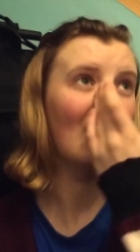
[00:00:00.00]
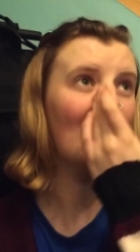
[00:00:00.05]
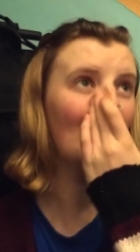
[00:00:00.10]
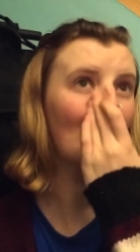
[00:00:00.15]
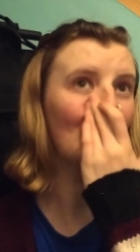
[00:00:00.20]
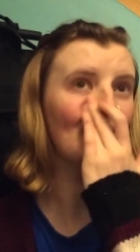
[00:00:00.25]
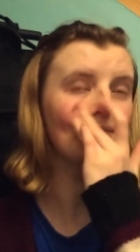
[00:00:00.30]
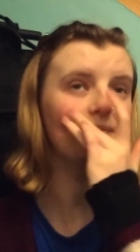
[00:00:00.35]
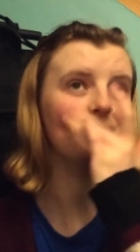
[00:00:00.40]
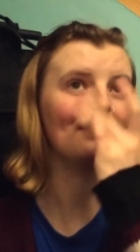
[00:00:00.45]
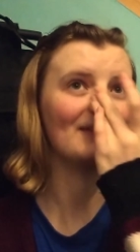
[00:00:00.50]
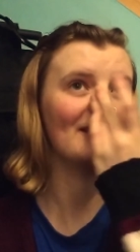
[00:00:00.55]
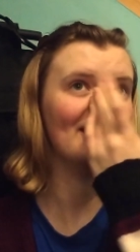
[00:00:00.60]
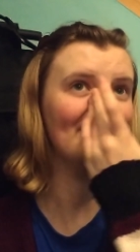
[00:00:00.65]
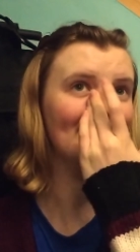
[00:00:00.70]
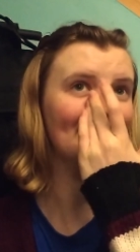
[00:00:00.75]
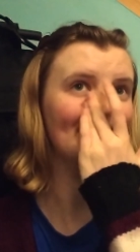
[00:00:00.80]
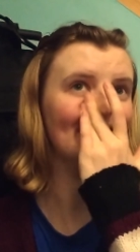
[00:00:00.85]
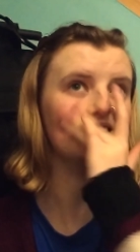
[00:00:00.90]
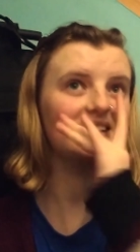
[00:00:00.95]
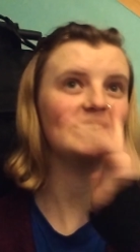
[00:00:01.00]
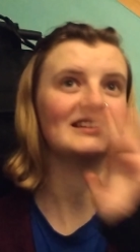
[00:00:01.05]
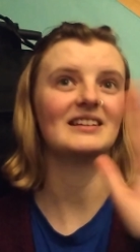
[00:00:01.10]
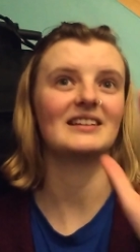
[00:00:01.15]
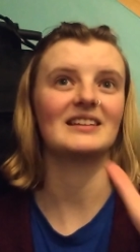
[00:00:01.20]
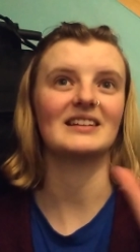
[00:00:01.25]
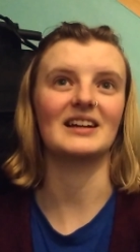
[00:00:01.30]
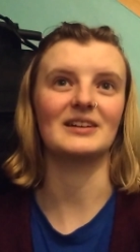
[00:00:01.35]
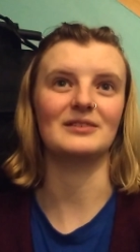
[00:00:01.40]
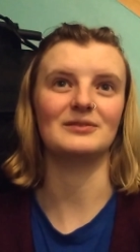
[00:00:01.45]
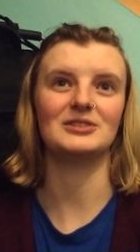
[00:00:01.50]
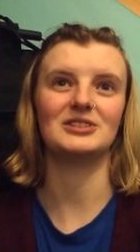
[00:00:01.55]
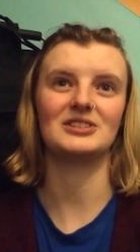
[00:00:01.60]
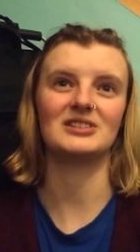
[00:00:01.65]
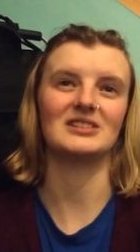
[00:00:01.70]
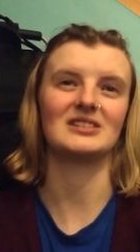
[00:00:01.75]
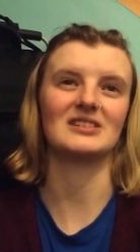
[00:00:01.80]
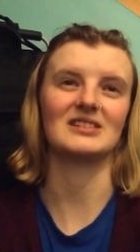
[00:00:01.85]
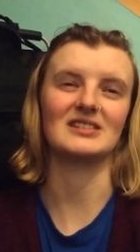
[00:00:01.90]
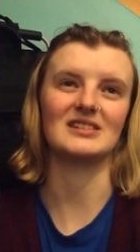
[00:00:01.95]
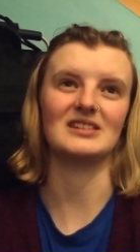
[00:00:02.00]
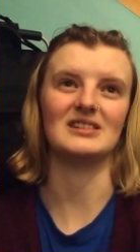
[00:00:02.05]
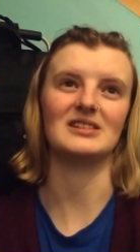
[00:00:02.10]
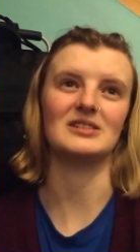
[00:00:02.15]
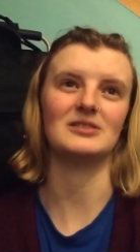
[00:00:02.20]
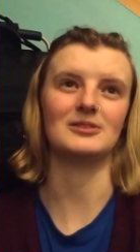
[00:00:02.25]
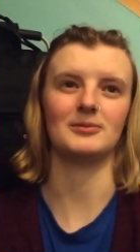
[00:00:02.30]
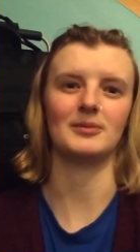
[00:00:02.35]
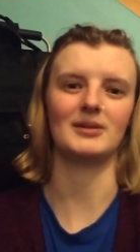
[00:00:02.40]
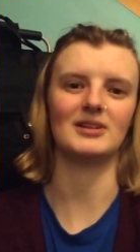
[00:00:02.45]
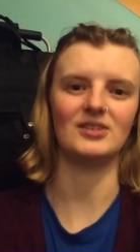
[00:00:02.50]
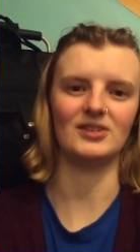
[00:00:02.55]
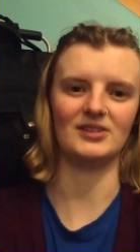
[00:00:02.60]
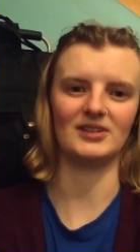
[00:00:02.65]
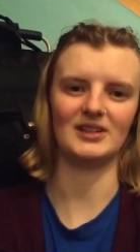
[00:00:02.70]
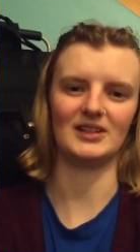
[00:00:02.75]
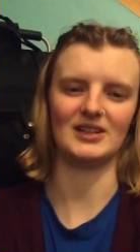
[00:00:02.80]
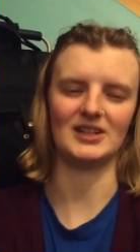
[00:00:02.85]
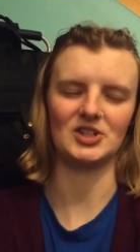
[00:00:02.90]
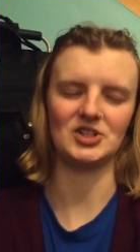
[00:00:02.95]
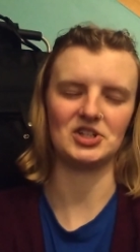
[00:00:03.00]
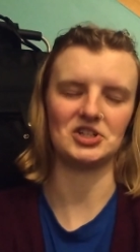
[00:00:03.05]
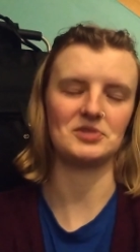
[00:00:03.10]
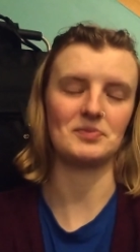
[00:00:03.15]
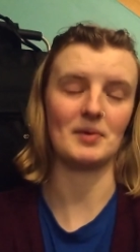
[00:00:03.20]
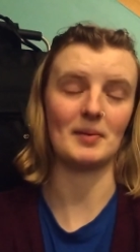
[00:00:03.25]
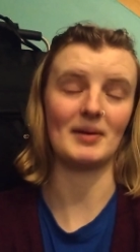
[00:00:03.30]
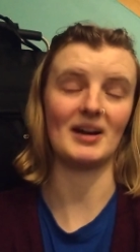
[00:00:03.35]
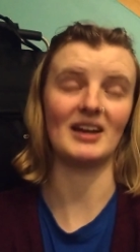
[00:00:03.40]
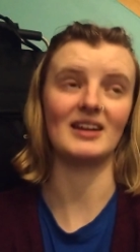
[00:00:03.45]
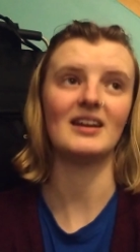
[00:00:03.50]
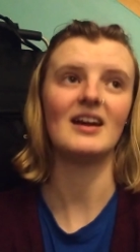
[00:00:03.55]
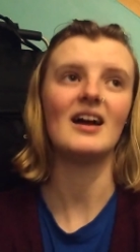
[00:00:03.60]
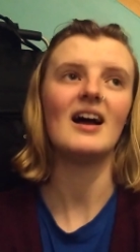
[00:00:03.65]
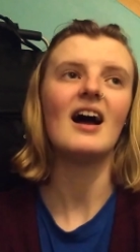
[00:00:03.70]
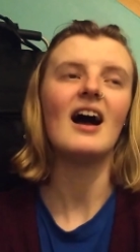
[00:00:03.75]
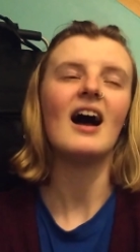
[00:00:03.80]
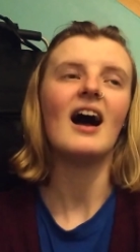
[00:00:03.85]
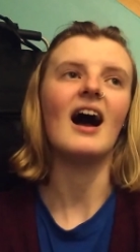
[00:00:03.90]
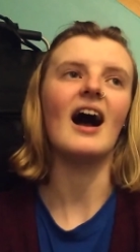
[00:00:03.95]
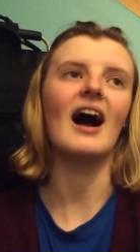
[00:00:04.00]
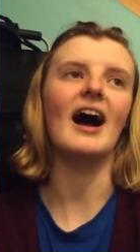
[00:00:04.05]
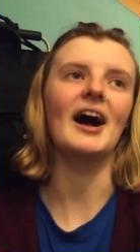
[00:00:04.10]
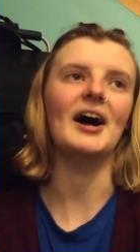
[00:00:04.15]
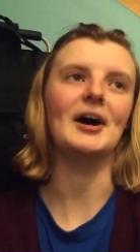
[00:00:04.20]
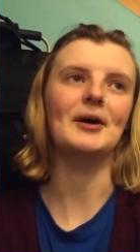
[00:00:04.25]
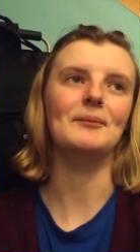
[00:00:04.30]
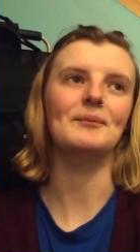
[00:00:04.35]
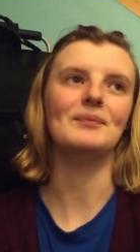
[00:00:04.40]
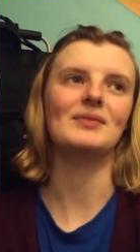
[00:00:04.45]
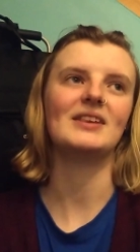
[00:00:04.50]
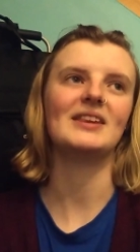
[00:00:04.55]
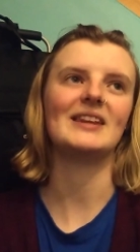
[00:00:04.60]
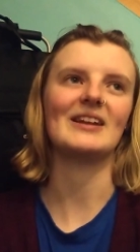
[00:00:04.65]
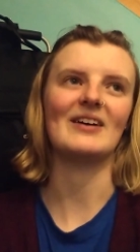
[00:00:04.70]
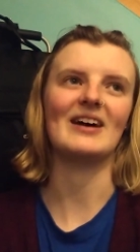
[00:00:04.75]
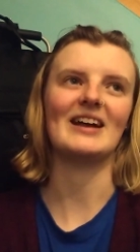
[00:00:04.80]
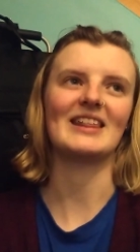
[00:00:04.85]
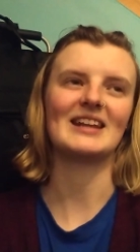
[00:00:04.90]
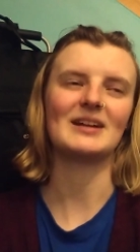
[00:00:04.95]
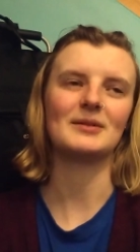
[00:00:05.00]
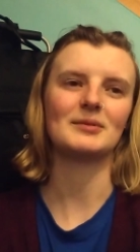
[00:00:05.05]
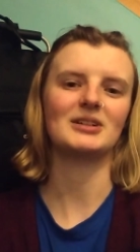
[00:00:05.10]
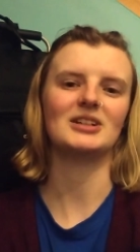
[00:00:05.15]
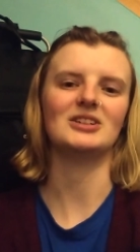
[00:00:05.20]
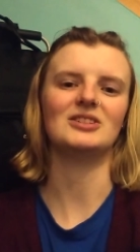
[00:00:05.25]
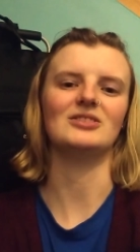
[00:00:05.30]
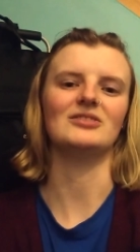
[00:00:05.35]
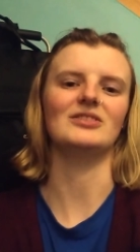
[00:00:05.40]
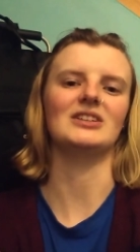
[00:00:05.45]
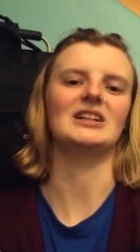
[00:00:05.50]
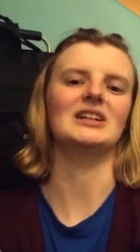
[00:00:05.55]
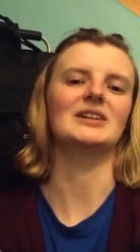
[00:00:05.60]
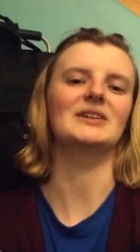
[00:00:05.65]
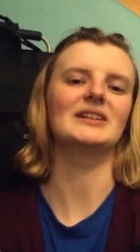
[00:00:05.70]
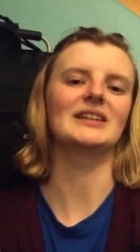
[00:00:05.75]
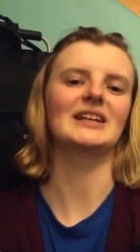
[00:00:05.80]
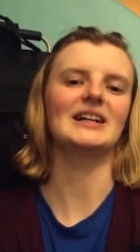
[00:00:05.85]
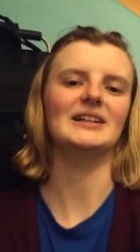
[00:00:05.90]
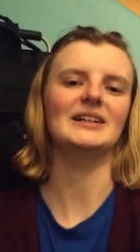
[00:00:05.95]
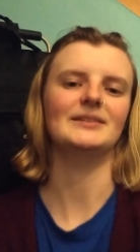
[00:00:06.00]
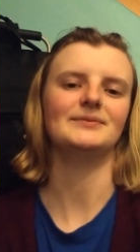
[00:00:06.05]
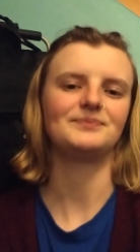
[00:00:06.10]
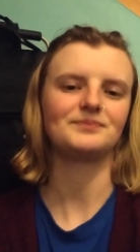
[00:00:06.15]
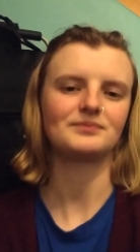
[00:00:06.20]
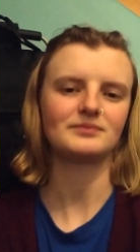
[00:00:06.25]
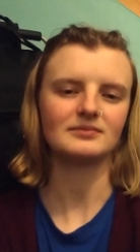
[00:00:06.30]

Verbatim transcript: um, and then I, I was discussing things with my cousin and I changed my mind, um, so I think I'm going to do a video on that,